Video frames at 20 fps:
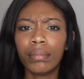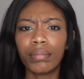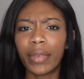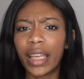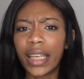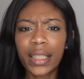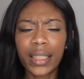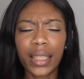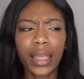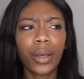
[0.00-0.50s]

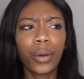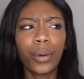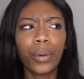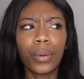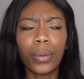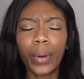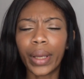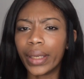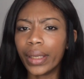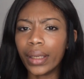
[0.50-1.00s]
he's
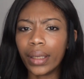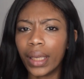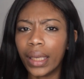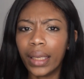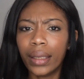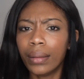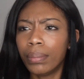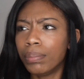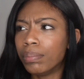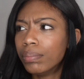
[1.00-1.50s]
single and
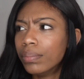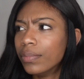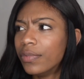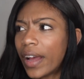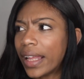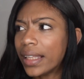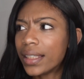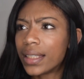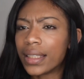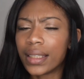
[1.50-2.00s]
he
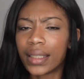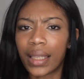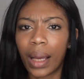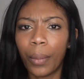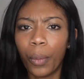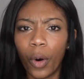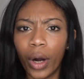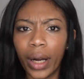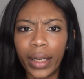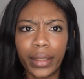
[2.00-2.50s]
fancies
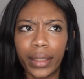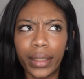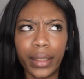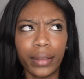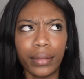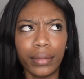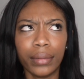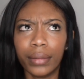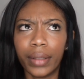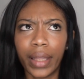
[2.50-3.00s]
someone,
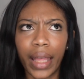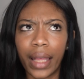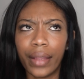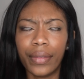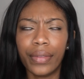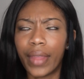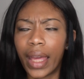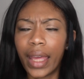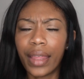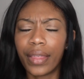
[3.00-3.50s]
and
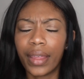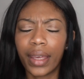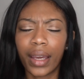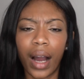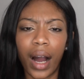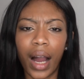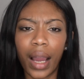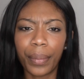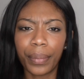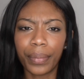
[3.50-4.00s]
then they think
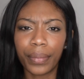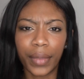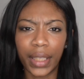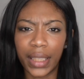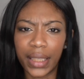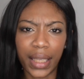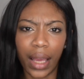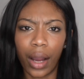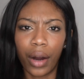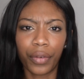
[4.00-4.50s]
I'm
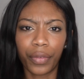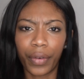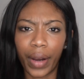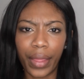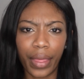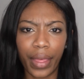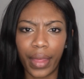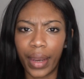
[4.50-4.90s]
his girlfriend.